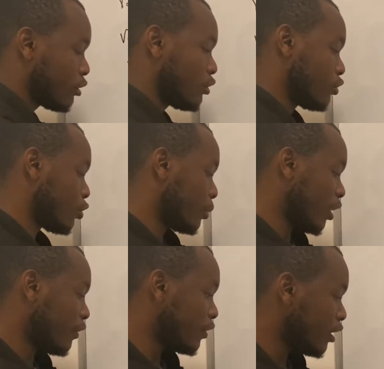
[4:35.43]
so we
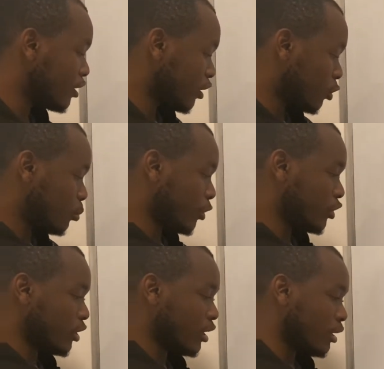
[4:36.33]
have this
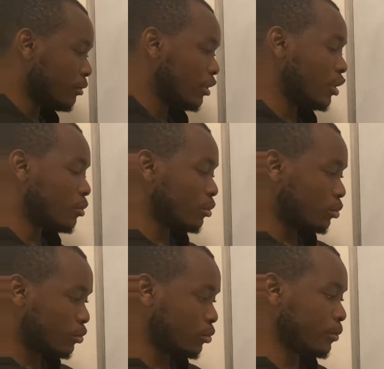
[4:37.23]
expression now equal to
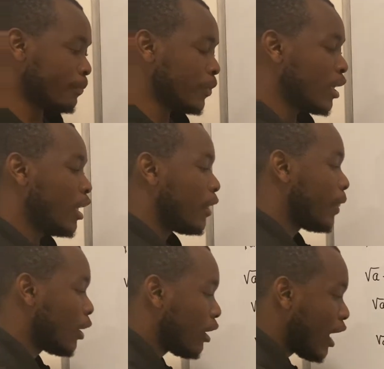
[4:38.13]
2.
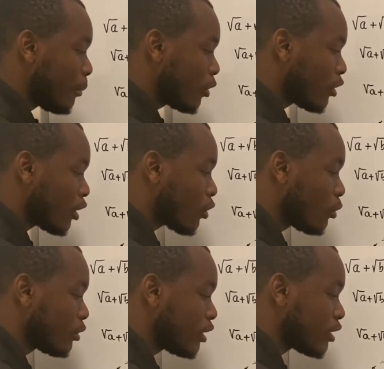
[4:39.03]
Now I'm gonna call
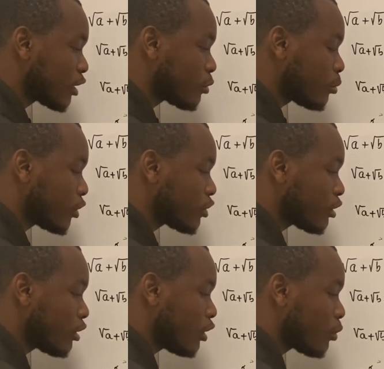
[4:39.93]
this expression
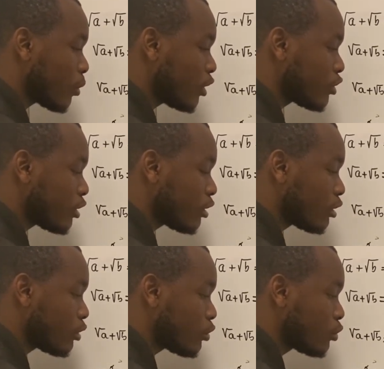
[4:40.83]
equation
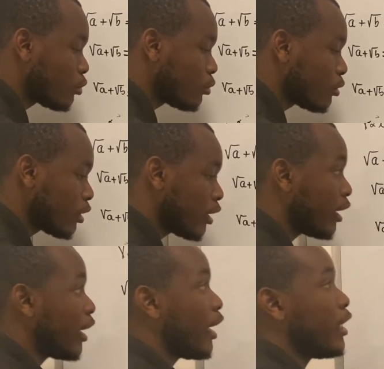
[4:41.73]
2,
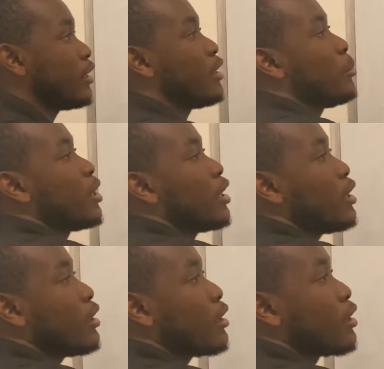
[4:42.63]
and at the
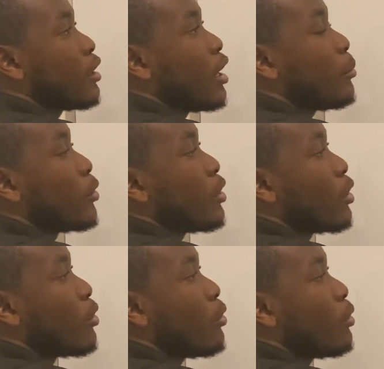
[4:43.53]
beginning I'm gonna
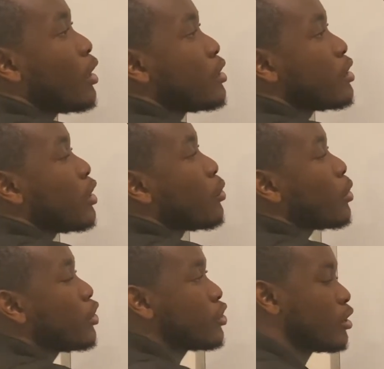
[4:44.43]
call as
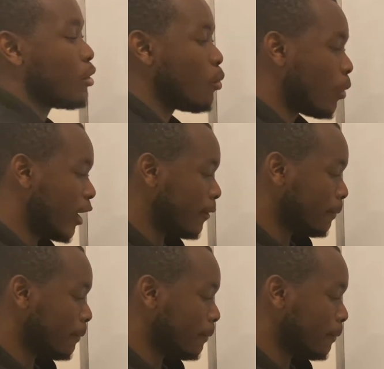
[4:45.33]
equation 1.